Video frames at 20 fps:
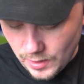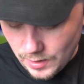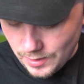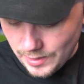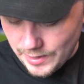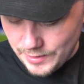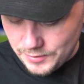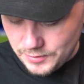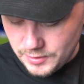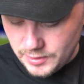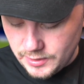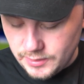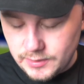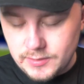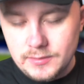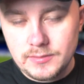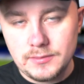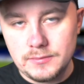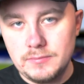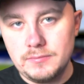I
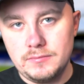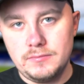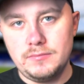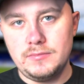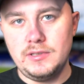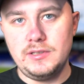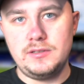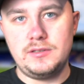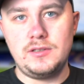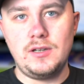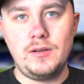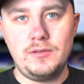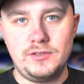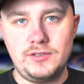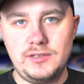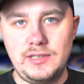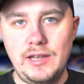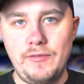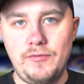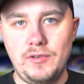think it's time
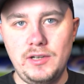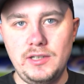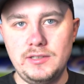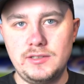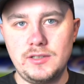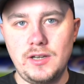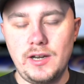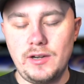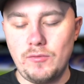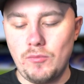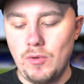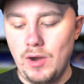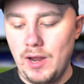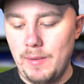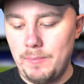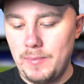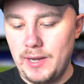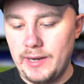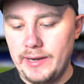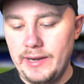to definitely sign a
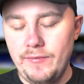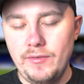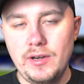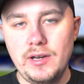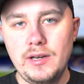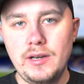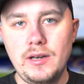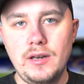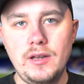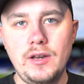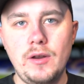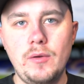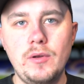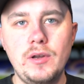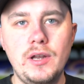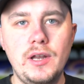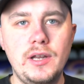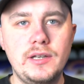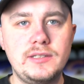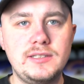right back, even a, you know
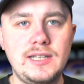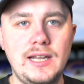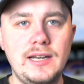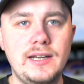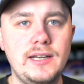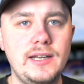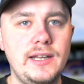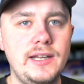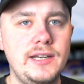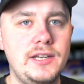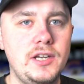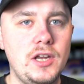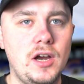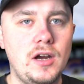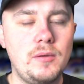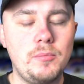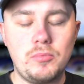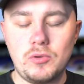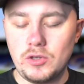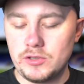a, a talented
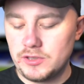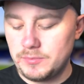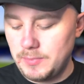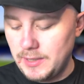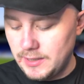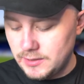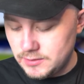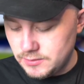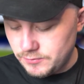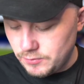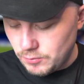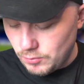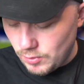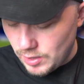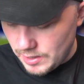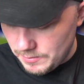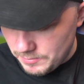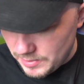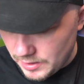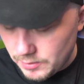young prospect of a
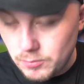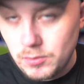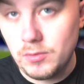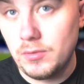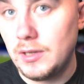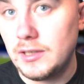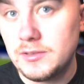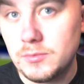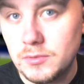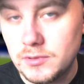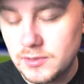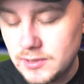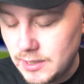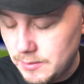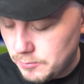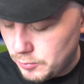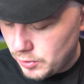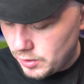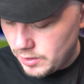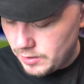right back. Well, that's what
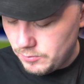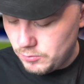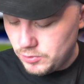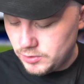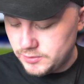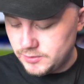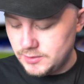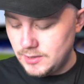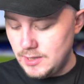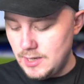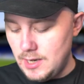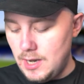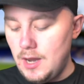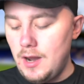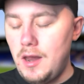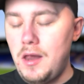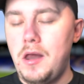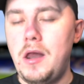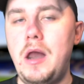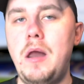Sam Byram was.
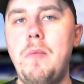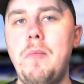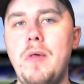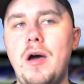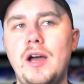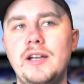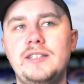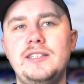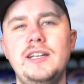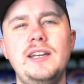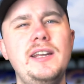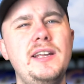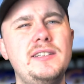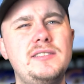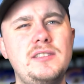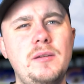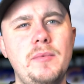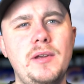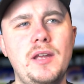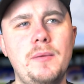Um, I did hear
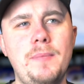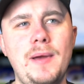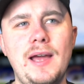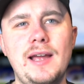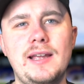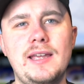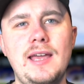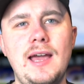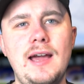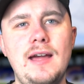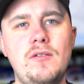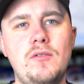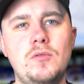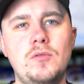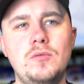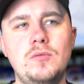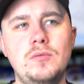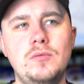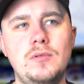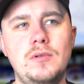something about
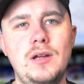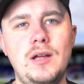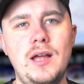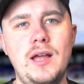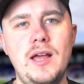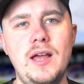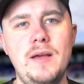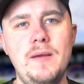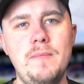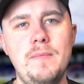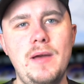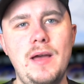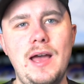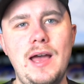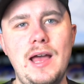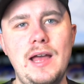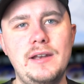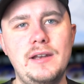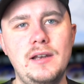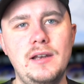Carroll um,
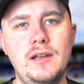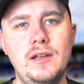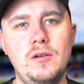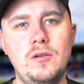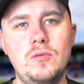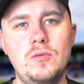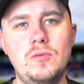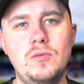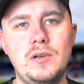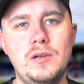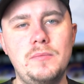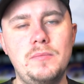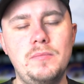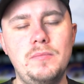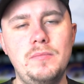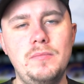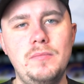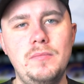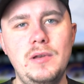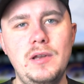had a little a
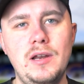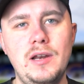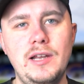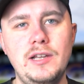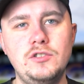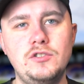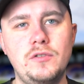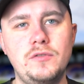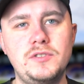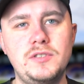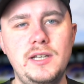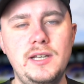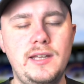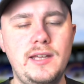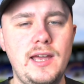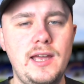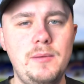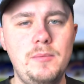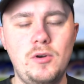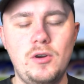little injury. Obviously, he
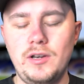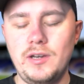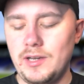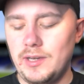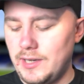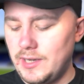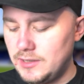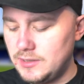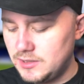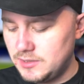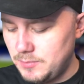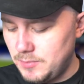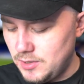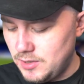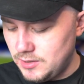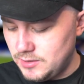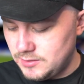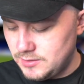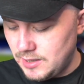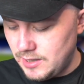came on against
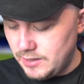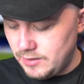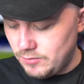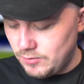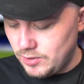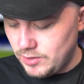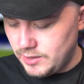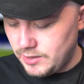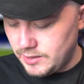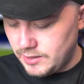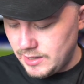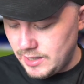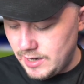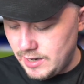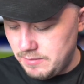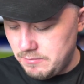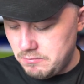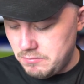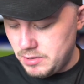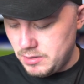Spurs later on in the
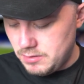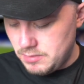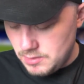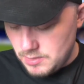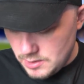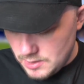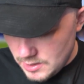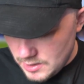game, but